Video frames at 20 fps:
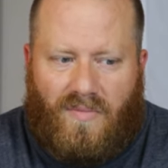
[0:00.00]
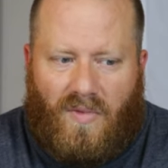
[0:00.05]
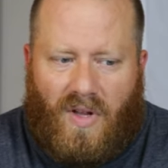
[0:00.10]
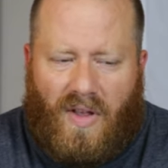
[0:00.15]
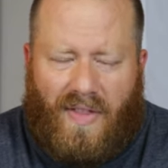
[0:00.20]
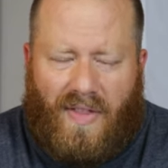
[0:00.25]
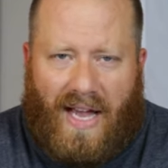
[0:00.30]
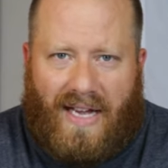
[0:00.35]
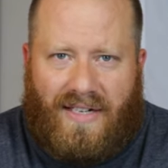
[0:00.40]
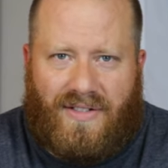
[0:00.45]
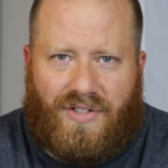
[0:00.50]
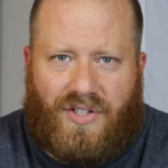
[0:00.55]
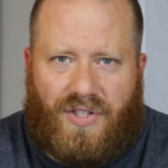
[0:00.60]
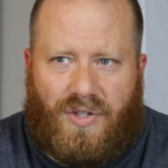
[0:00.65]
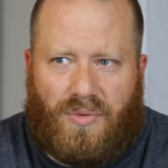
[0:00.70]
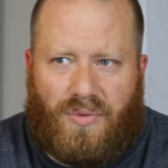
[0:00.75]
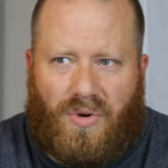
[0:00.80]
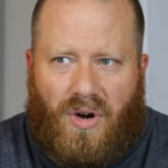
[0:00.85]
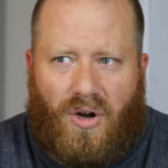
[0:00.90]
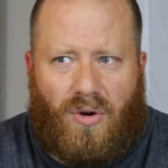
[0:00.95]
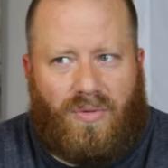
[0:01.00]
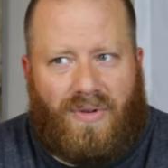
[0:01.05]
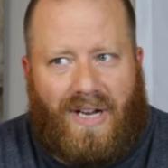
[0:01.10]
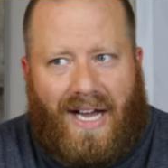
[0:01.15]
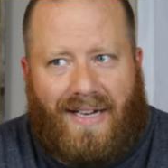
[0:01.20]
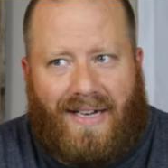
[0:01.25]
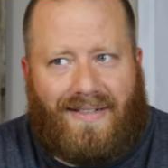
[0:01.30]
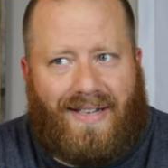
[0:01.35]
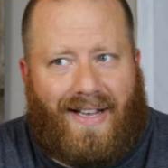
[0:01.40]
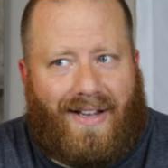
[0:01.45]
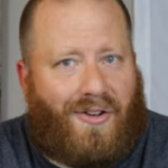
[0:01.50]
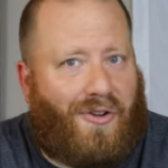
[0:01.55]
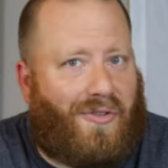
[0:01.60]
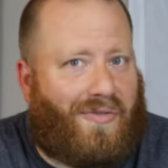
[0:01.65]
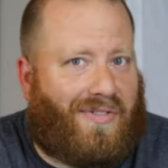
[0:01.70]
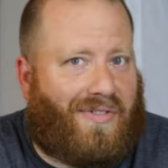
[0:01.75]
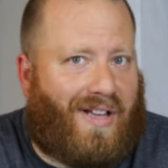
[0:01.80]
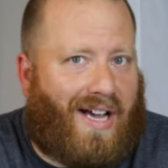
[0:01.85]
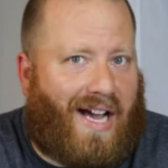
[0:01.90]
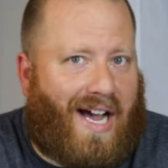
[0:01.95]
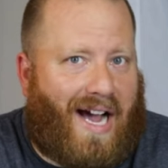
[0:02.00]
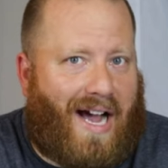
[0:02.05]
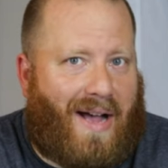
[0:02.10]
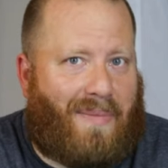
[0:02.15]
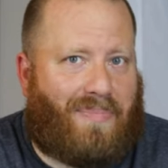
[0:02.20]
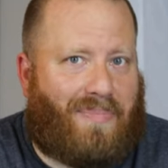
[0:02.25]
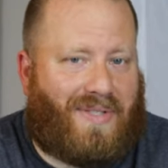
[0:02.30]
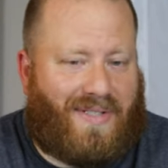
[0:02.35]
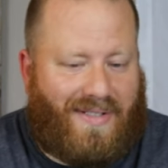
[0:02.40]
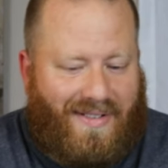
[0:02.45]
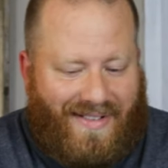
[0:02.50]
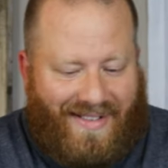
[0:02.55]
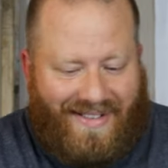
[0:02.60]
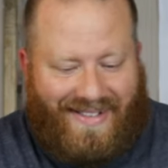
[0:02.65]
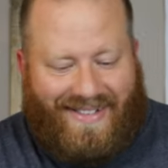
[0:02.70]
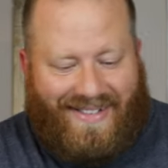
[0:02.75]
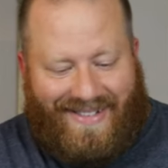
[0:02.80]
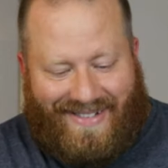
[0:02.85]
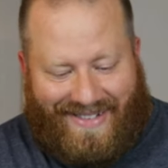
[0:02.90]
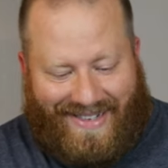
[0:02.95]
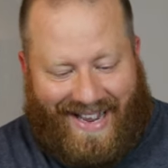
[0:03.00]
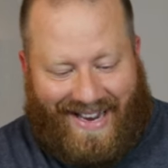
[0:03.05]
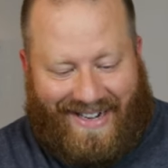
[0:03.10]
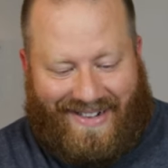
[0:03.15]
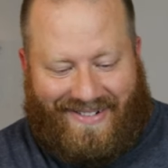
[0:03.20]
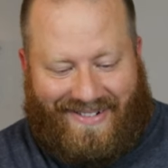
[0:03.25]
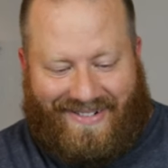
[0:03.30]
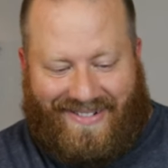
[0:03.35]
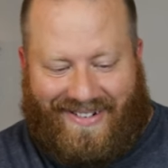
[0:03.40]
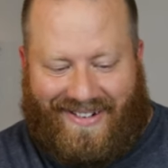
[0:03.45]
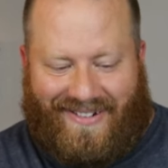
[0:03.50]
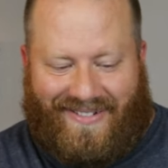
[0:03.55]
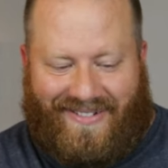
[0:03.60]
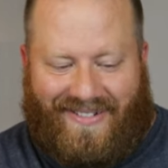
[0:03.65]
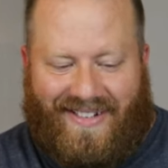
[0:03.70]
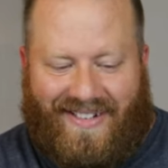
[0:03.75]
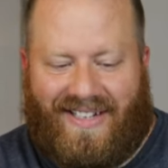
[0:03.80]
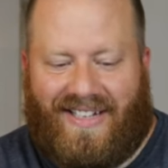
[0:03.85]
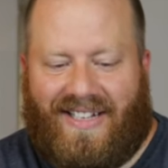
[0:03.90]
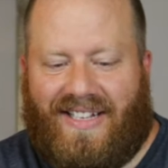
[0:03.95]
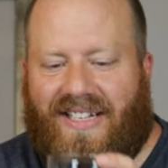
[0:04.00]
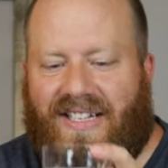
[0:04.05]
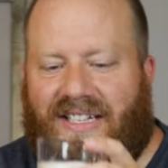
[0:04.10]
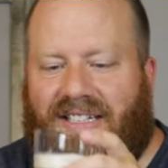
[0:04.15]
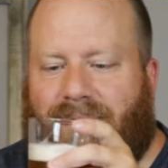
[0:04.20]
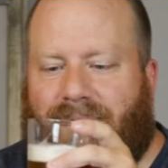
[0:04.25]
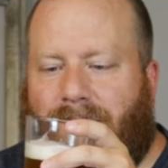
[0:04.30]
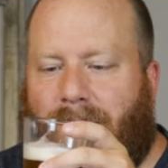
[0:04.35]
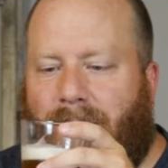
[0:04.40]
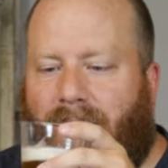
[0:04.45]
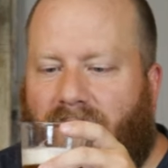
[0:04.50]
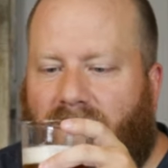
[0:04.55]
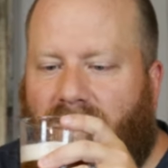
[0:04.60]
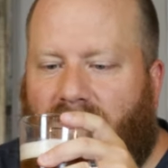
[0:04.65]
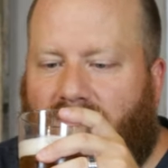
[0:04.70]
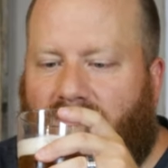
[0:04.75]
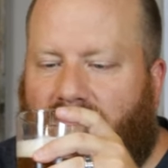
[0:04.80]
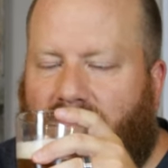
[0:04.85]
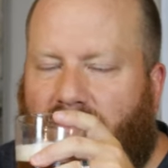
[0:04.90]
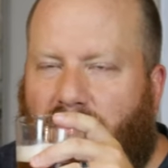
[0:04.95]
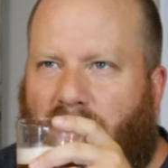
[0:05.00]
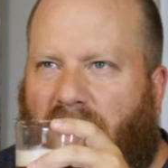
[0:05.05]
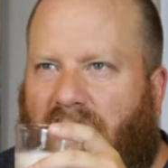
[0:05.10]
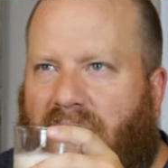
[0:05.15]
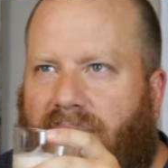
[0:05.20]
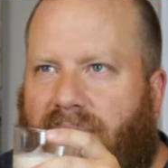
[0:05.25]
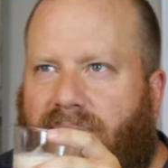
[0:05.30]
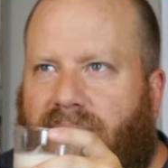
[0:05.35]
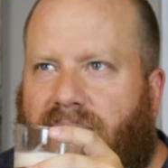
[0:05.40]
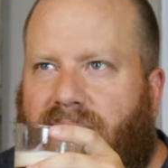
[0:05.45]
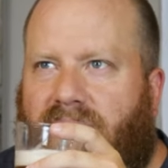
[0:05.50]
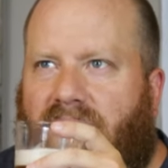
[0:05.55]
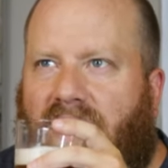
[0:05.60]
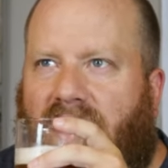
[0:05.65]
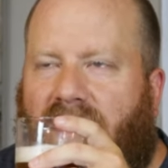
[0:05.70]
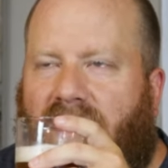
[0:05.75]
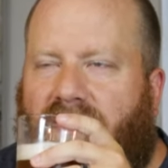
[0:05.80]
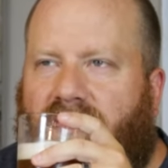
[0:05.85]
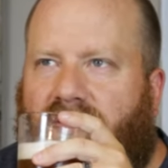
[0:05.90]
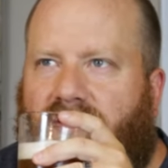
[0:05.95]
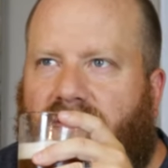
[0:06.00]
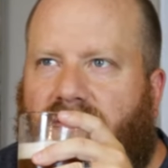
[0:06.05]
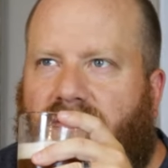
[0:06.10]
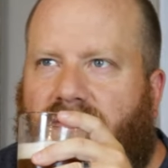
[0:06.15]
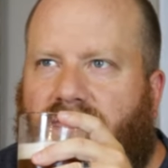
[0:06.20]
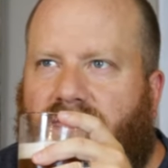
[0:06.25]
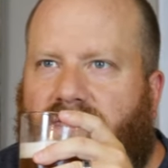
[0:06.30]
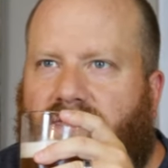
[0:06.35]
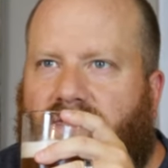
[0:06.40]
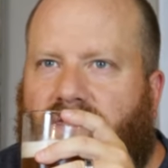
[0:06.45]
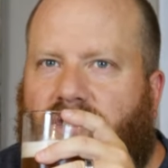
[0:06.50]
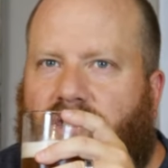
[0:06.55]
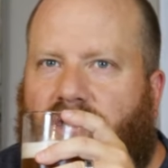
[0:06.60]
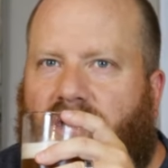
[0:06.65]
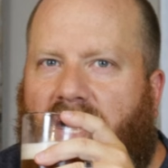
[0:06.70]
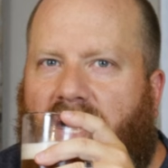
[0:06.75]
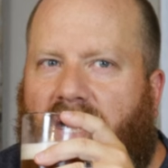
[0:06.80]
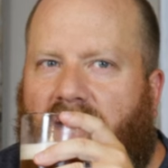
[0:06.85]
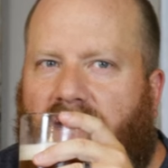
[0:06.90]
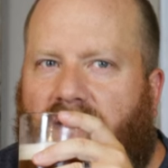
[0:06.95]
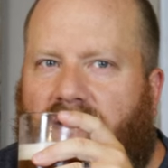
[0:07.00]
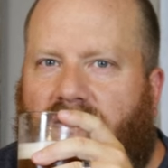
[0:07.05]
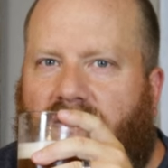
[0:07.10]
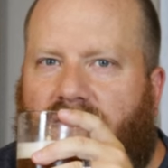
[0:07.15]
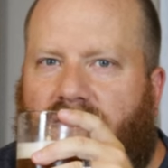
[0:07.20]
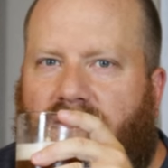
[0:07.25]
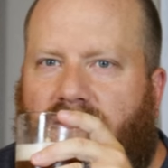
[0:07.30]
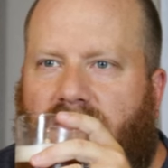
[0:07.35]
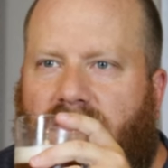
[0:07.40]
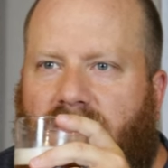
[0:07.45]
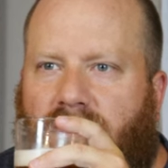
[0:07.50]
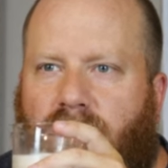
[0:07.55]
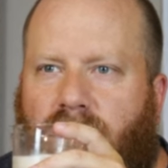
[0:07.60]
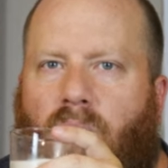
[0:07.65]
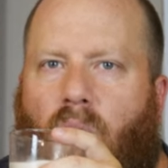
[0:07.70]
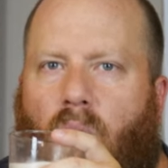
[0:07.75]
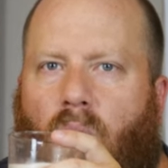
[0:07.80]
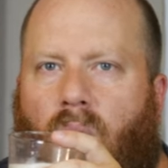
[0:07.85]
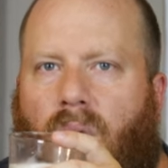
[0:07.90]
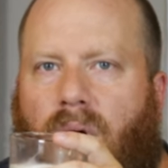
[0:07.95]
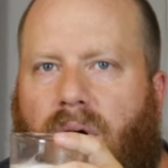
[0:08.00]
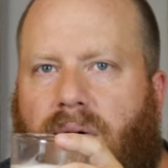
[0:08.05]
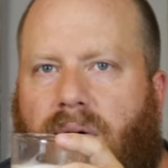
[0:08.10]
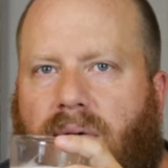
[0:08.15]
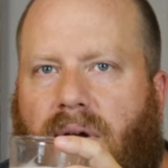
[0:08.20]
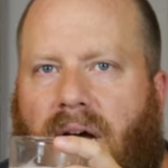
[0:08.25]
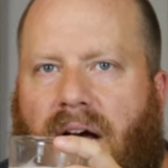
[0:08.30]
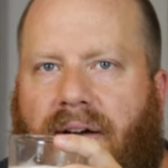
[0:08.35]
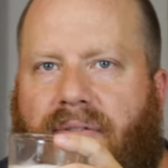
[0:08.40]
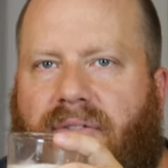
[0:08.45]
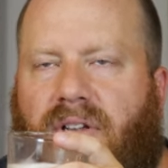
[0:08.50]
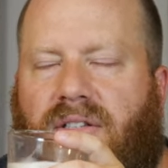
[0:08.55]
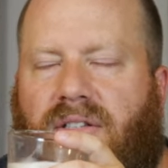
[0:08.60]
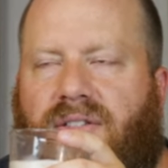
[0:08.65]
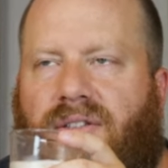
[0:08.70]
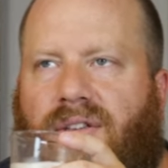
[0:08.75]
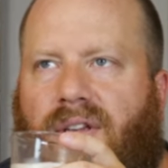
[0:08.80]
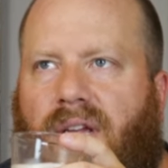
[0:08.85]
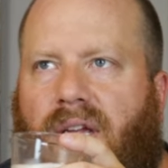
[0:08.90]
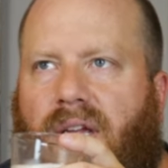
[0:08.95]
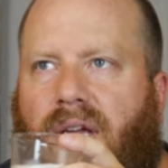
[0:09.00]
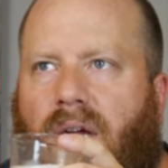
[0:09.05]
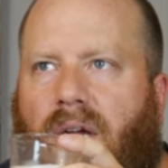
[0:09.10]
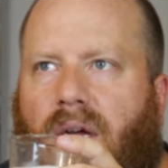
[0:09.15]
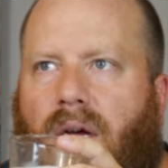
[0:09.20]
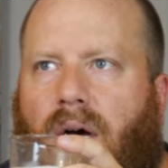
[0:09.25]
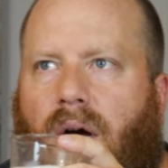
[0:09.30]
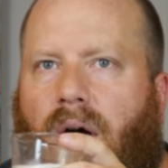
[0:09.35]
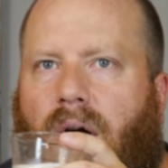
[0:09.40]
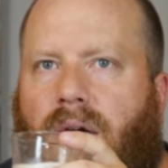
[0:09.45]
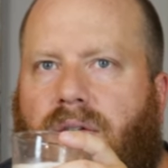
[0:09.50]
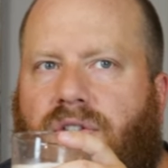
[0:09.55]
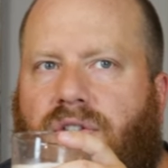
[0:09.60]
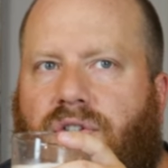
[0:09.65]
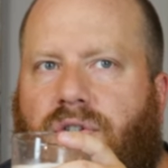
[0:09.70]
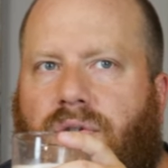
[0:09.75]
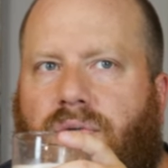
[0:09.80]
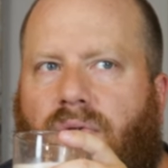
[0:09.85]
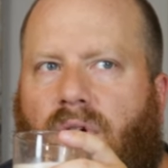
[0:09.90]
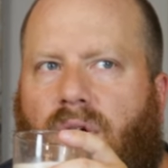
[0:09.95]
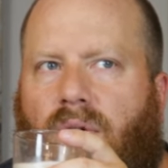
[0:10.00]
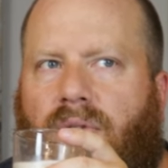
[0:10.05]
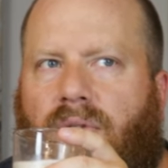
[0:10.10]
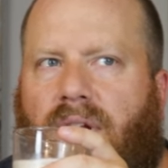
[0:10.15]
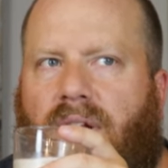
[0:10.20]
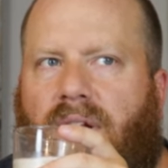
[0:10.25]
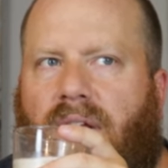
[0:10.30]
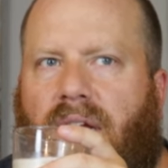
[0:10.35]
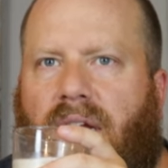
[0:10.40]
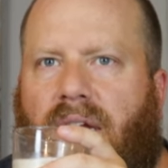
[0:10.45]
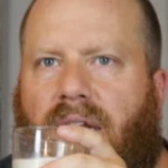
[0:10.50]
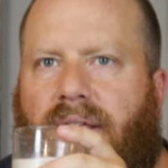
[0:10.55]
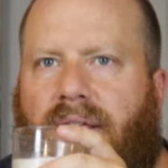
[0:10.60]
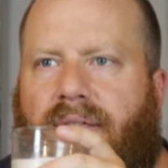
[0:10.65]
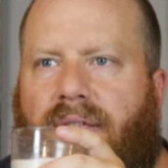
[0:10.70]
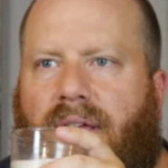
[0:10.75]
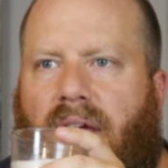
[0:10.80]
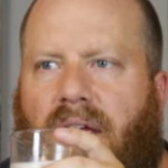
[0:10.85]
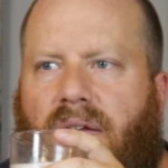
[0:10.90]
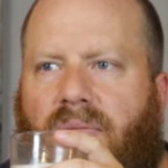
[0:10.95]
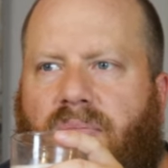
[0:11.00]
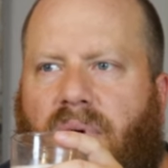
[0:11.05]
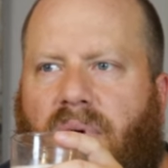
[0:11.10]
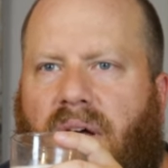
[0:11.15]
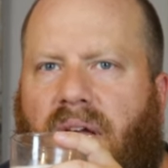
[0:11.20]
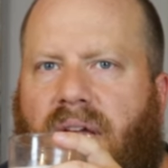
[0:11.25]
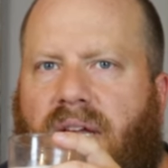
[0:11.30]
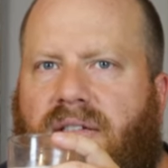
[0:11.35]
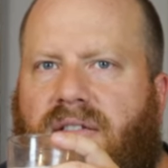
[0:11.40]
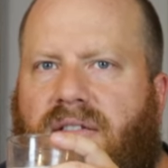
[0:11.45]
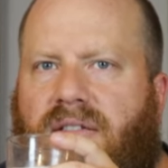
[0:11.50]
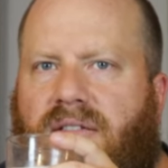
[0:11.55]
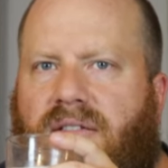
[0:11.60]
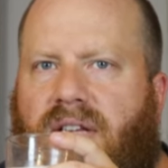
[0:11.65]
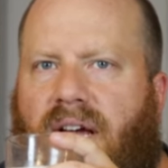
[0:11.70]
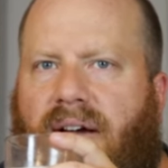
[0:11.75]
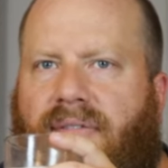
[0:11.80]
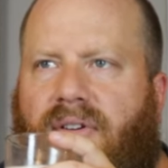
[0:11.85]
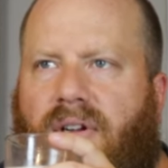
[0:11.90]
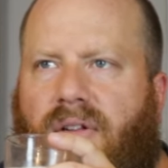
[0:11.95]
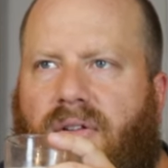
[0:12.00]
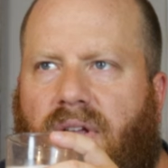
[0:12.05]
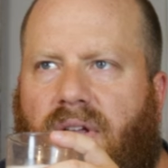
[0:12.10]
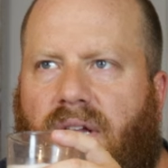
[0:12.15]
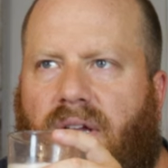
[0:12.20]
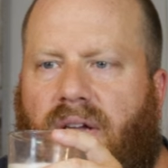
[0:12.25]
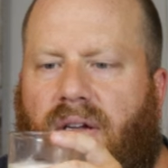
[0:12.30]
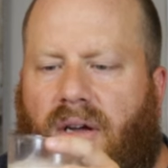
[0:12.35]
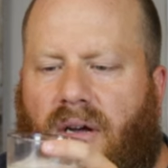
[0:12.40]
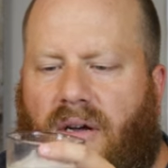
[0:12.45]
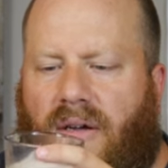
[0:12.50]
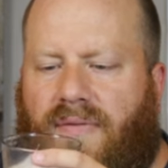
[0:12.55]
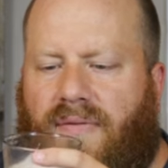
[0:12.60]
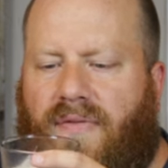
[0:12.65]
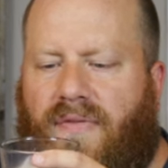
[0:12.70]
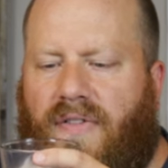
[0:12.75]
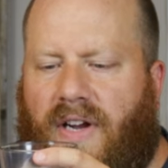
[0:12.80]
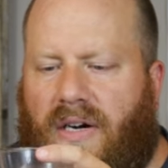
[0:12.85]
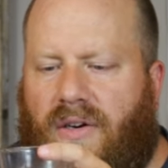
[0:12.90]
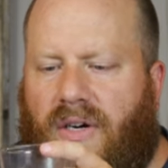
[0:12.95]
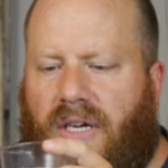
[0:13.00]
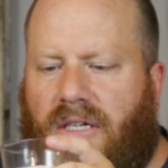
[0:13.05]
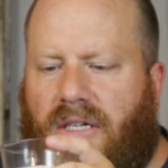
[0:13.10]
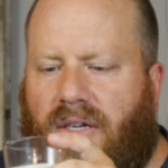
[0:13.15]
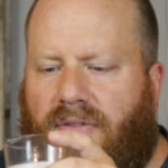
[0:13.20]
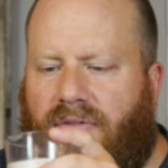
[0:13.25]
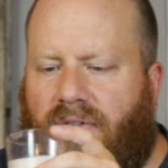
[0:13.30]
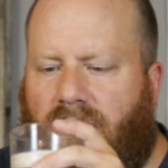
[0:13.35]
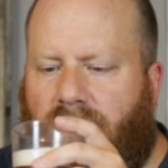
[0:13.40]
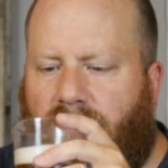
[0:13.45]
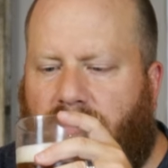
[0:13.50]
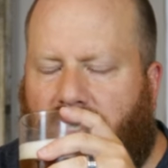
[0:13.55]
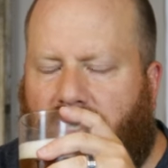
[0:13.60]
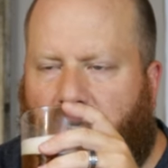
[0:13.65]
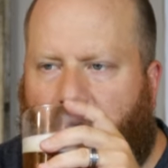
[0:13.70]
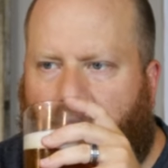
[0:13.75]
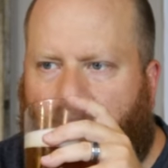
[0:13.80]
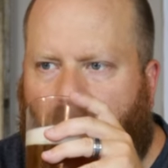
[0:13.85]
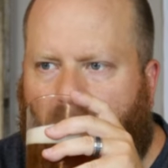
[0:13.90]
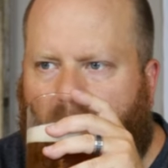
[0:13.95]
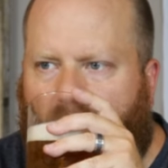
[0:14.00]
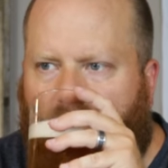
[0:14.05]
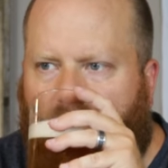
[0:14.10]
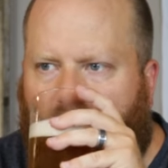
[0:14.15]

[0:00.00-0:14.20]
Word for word: that Two-Row not take over the hops. I don't know. But yeah, you're adding a lot more, obviously, Two-Row than anything, but it's definitely a very different beer.